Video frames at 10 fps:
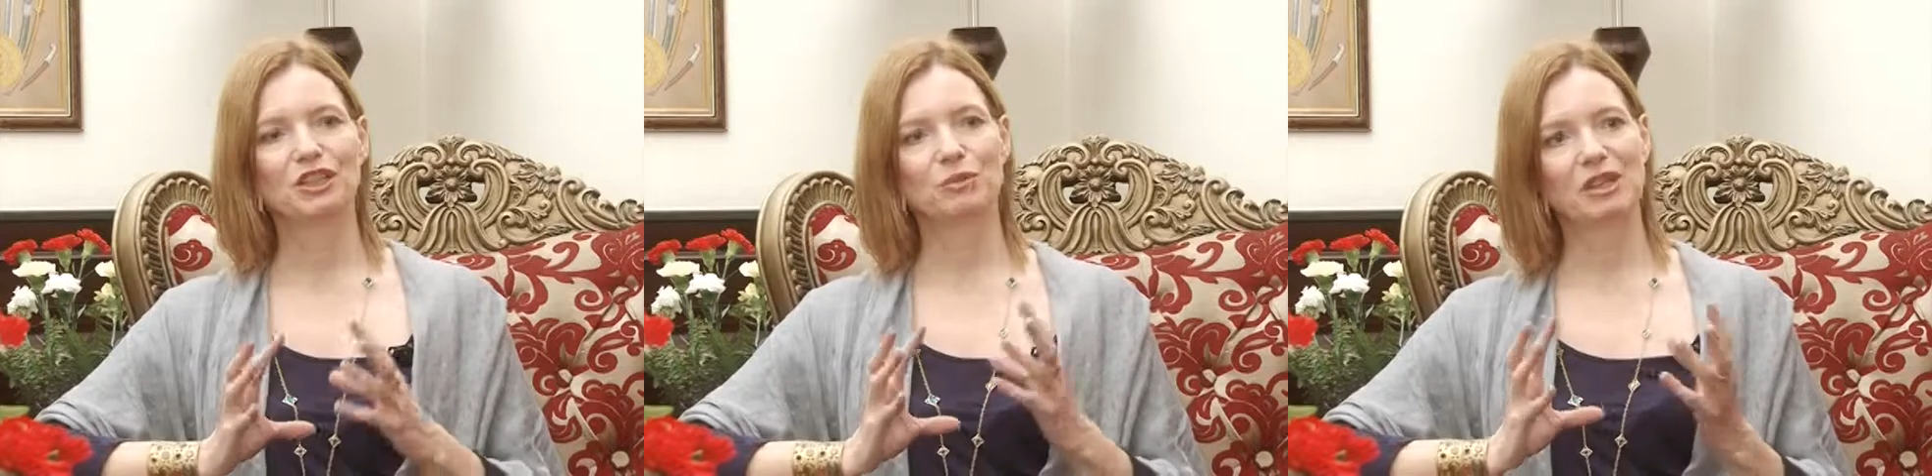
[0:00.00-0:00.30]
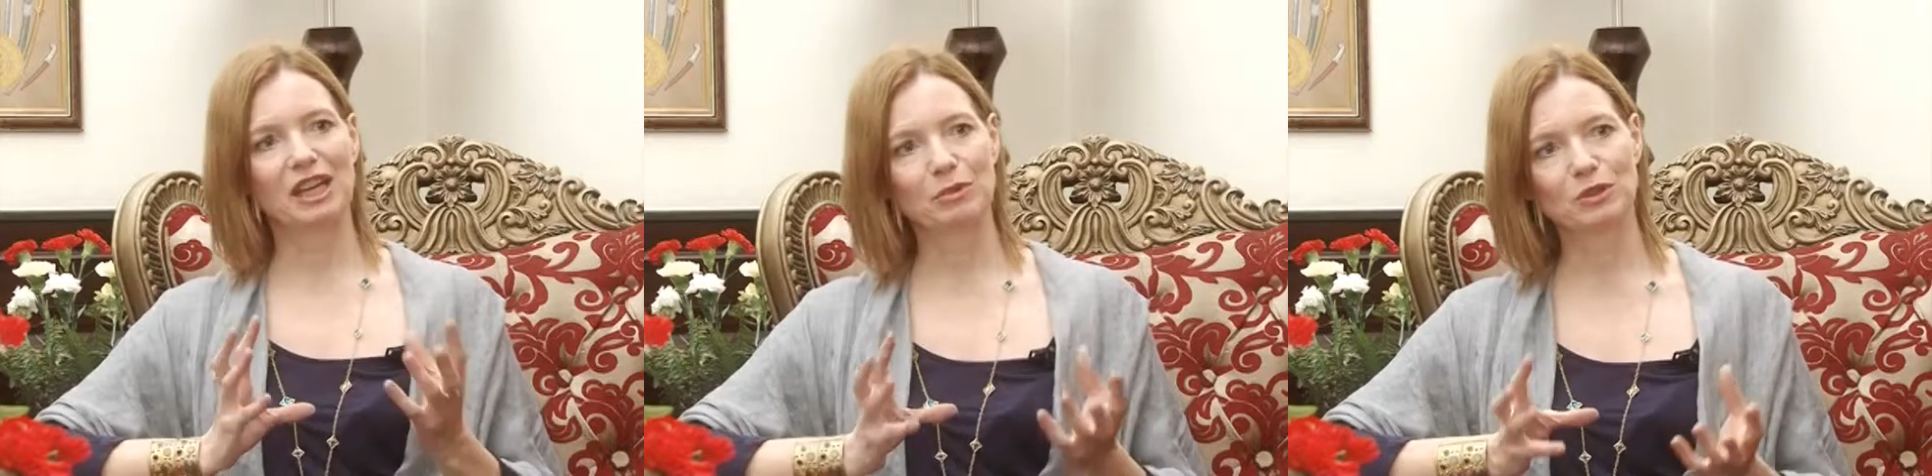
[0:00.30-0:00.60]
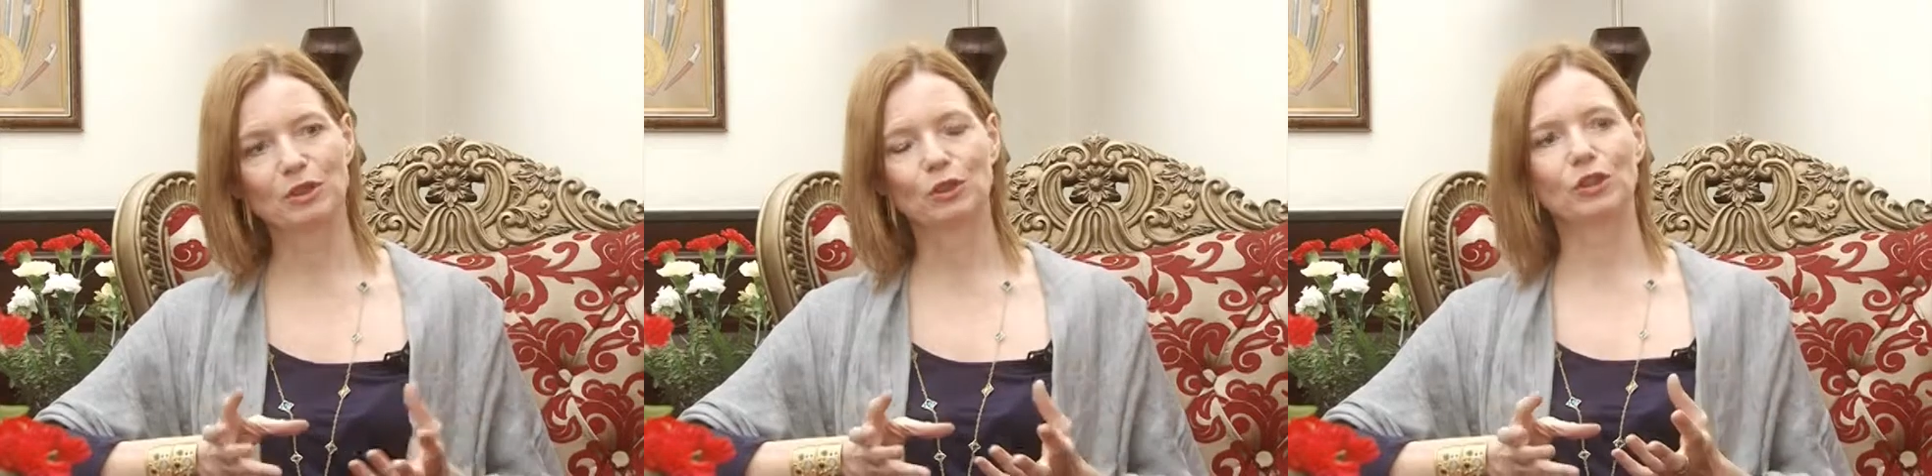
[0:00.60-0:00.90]
to be able
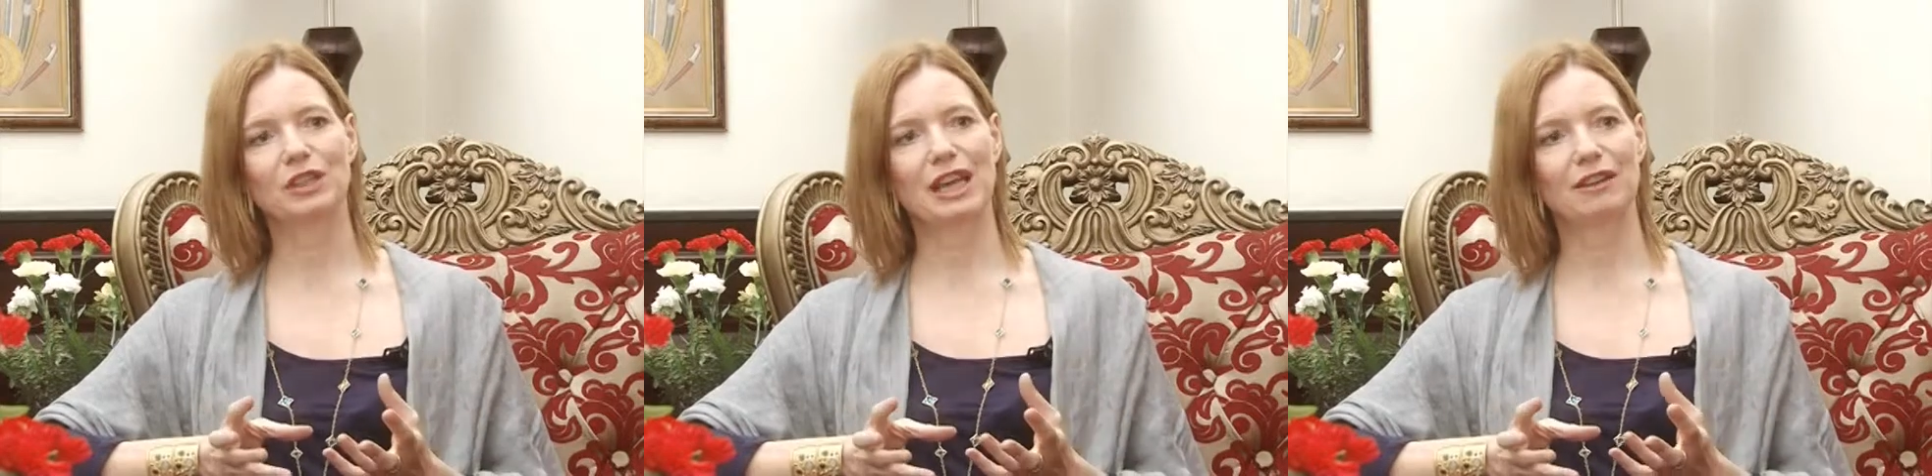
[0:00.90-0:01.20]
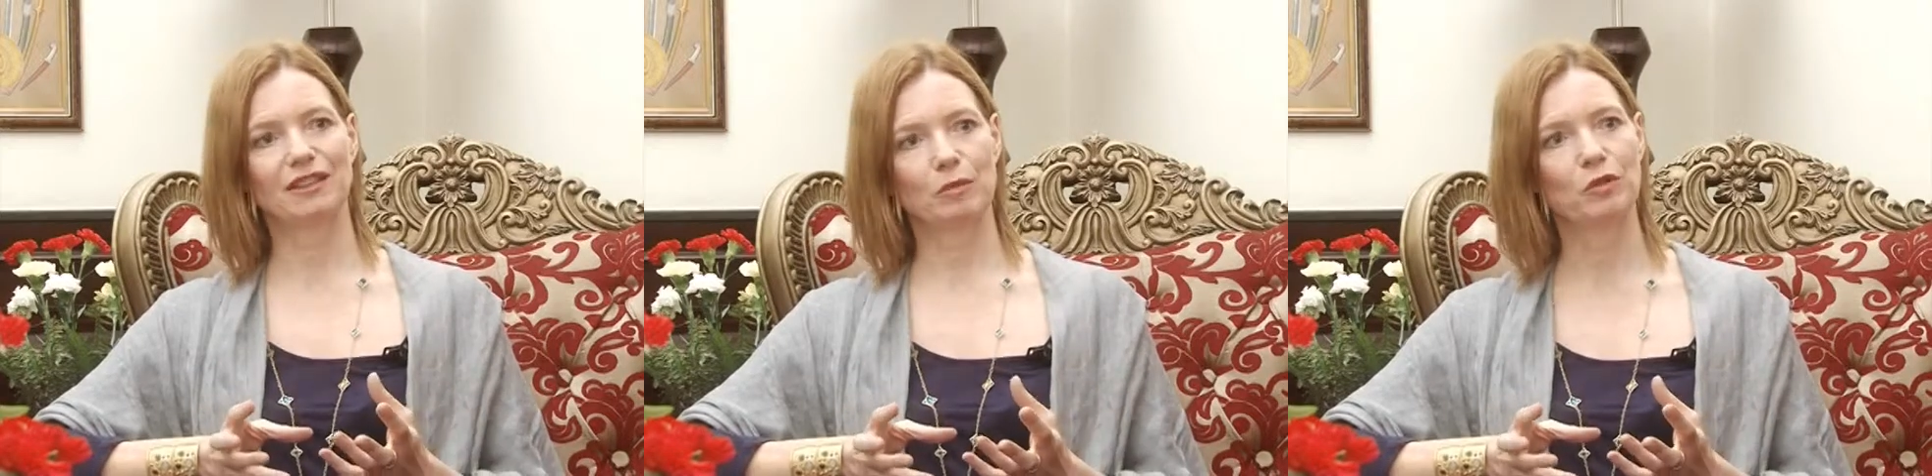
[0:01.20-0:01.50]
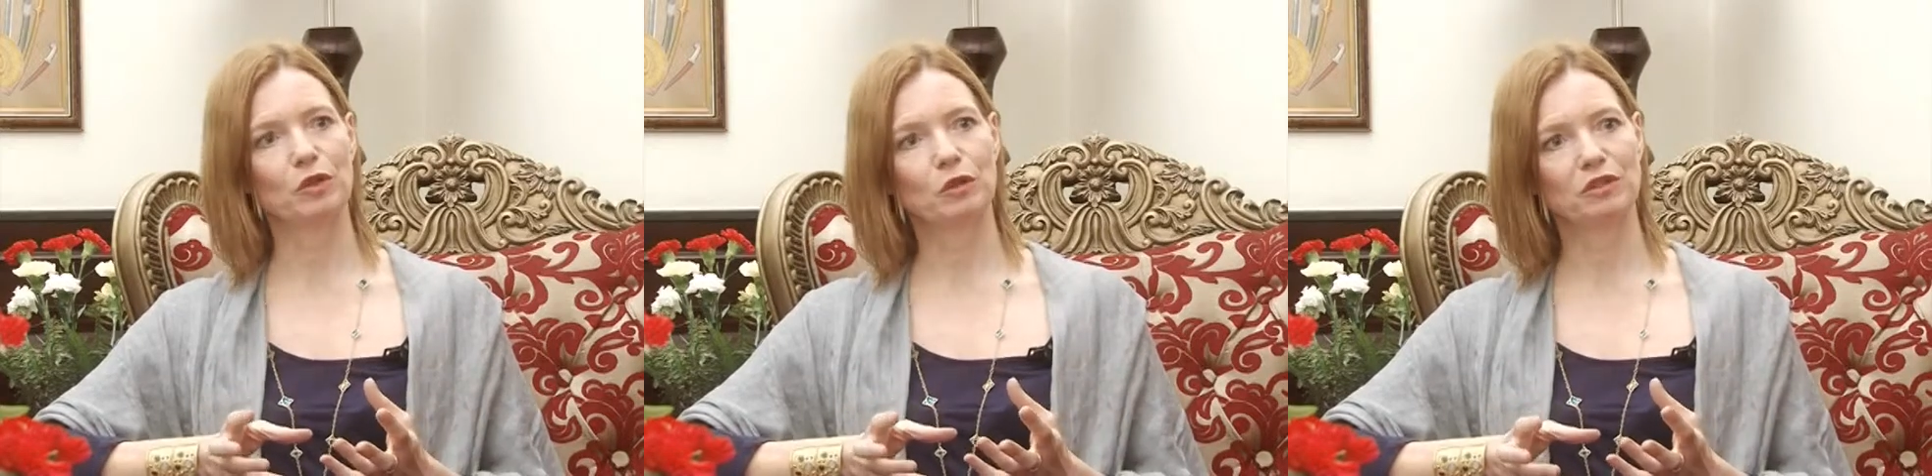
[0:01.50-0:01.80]
to look at how some
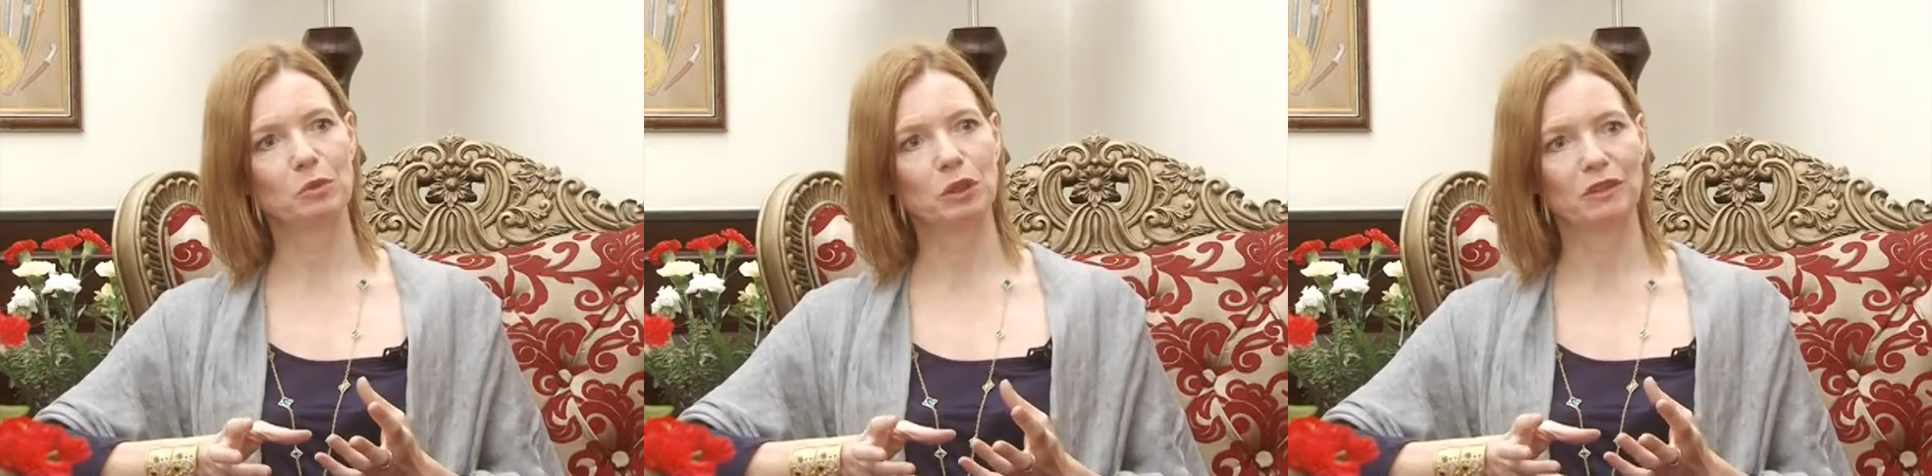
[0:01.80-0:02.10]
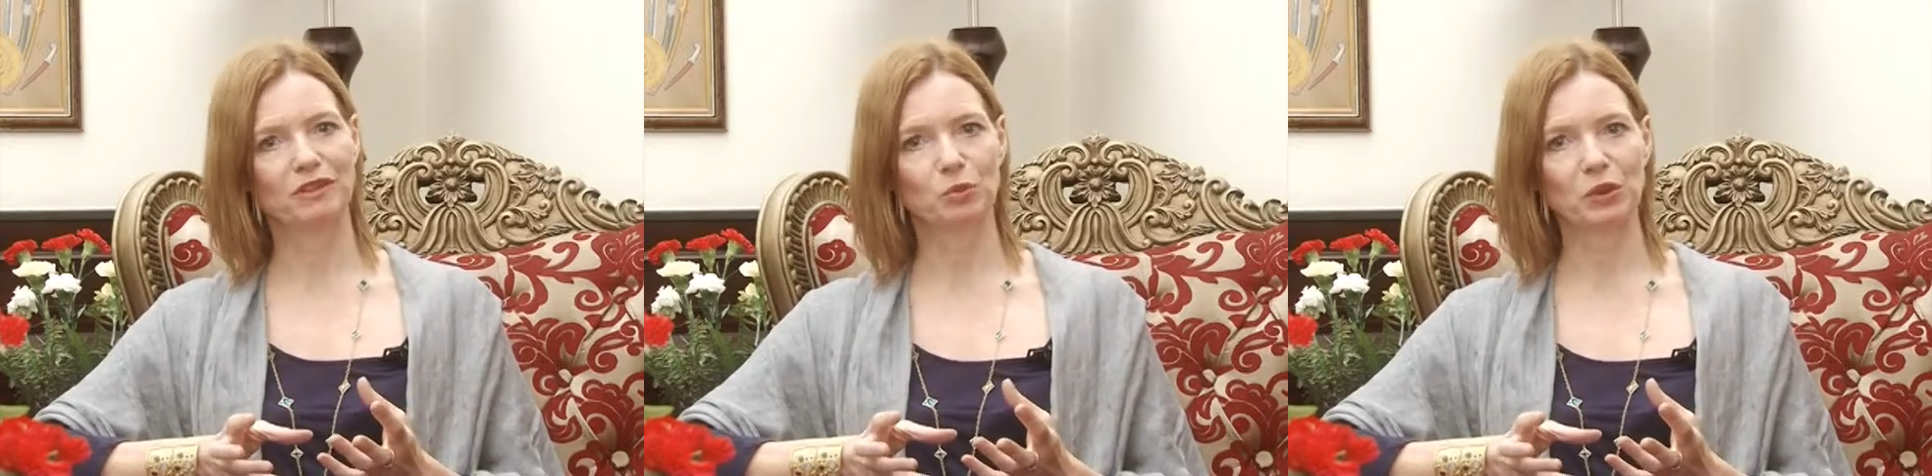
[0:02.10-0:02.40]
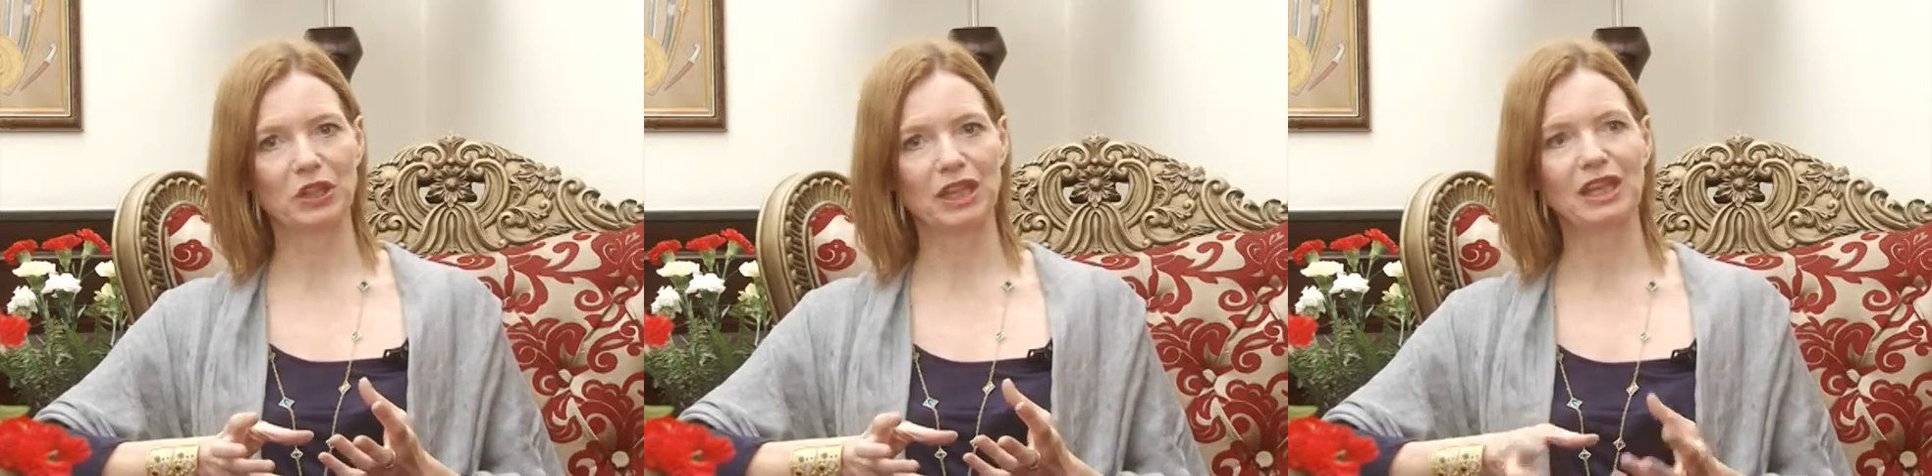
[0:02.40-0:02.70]
of those models are
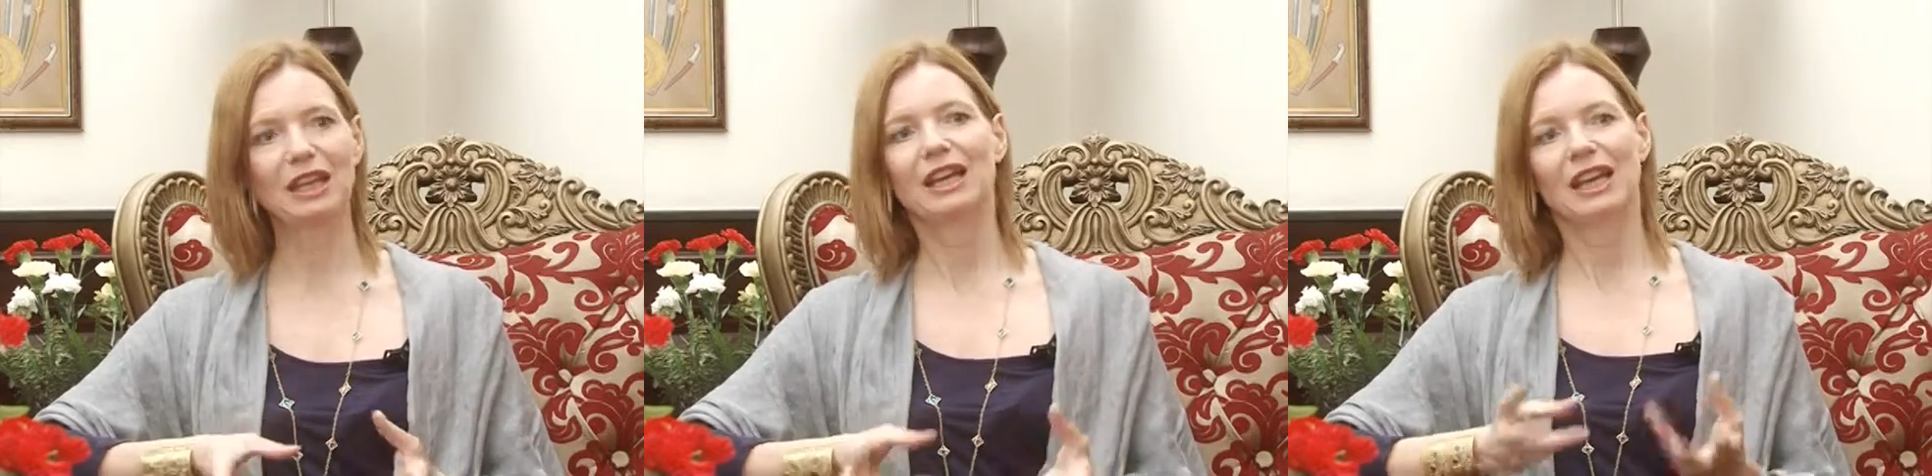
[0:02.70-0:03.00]
working